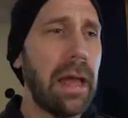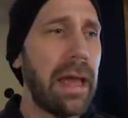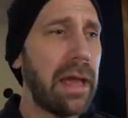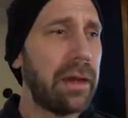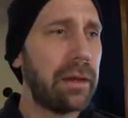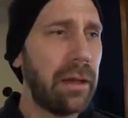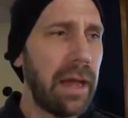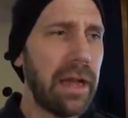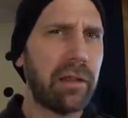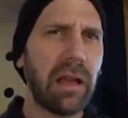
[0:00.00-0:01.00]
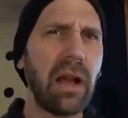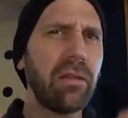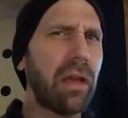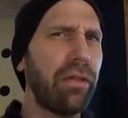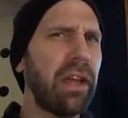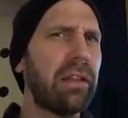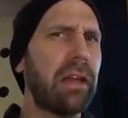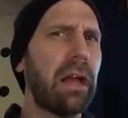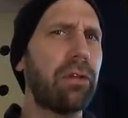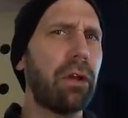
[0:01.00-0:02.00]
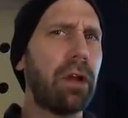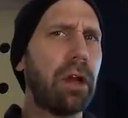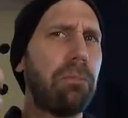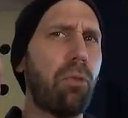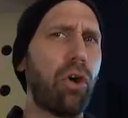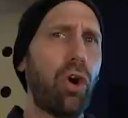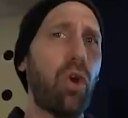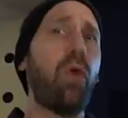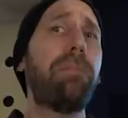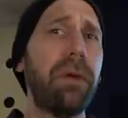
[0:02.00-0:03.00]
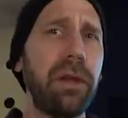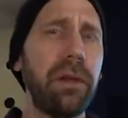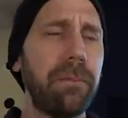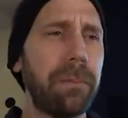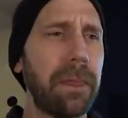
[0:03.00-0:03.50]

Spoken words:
And it sounds, I think it sounds a little more open.